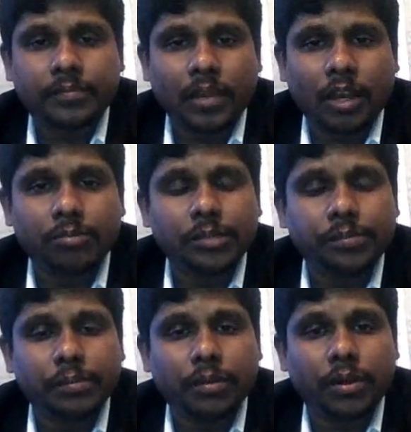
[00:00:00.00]
How many
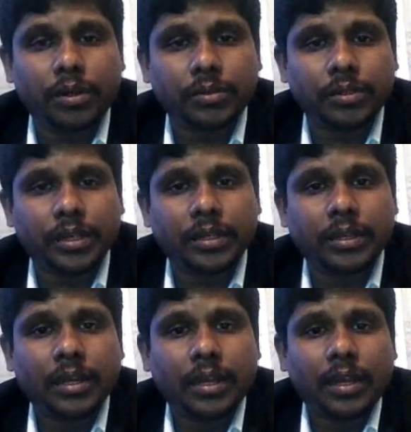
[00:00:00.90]
people are using
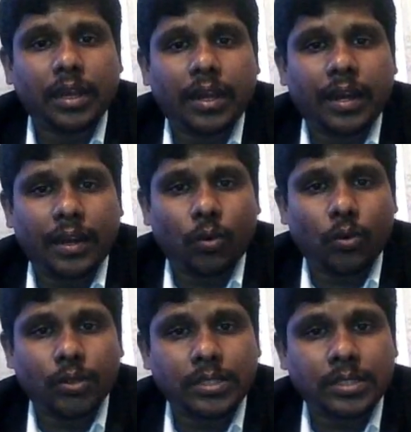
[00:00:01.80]

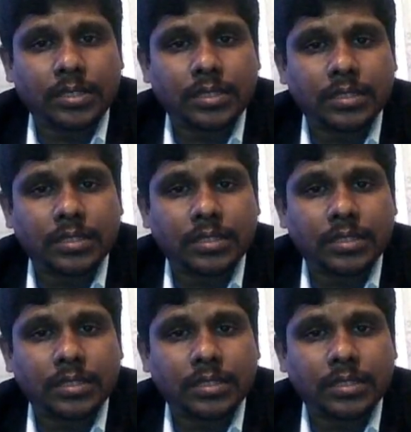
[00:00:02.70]
iOS